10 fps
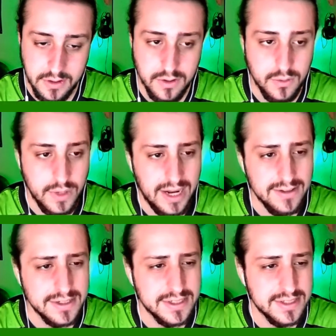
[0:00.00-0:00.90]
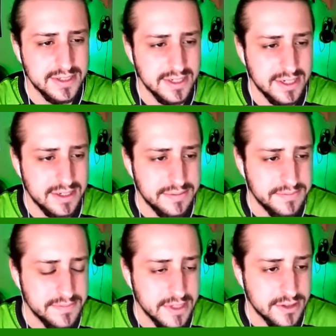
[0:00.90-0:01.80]
Oh, Alex
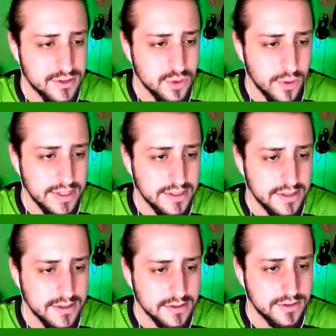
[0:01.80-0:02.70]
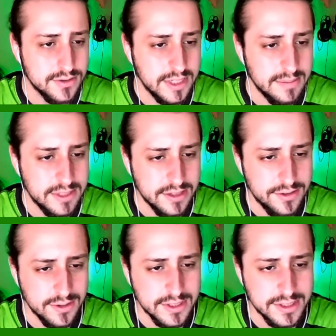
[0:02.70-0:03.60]
has joined the stream.
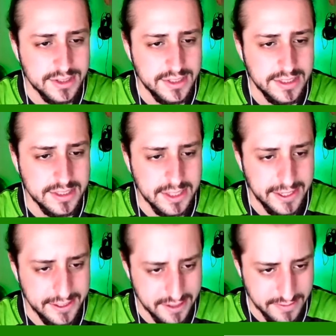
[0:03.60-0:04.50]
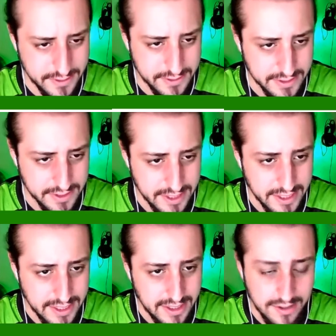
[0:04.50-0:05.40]
Deathstroke is good as Titans villain.
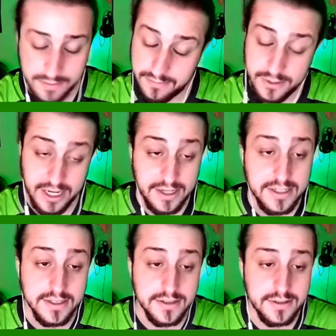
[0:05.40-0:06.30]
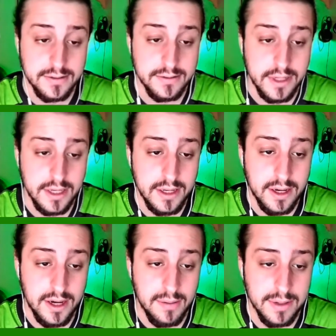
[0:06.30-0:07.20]
Yeah, he is.
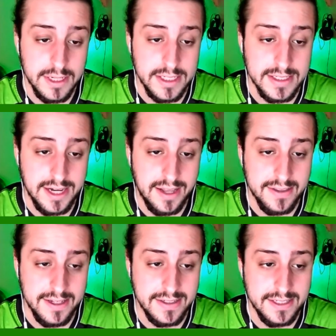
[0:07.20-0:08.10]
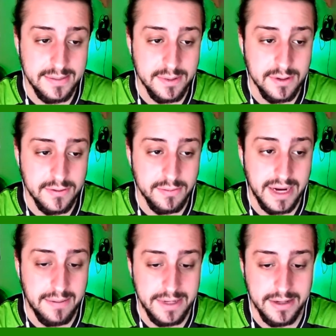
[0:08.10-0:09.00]
But he's not that deep for
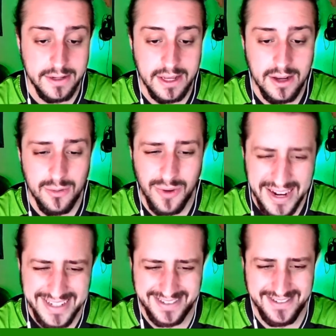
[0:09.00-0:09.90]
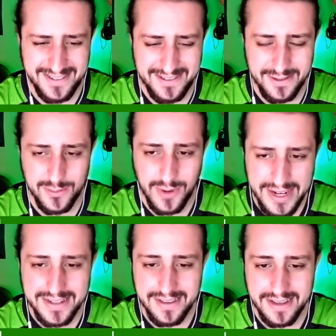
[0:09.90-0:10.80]
Batman. Right?
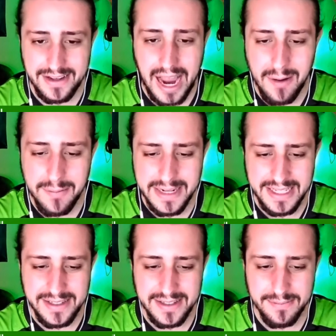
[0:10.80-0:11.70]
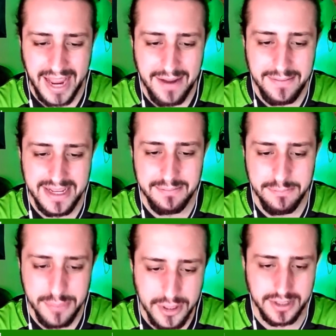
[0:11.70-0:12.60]
Like, how many
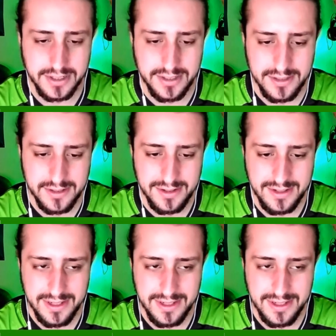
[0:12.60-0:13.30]
Batman books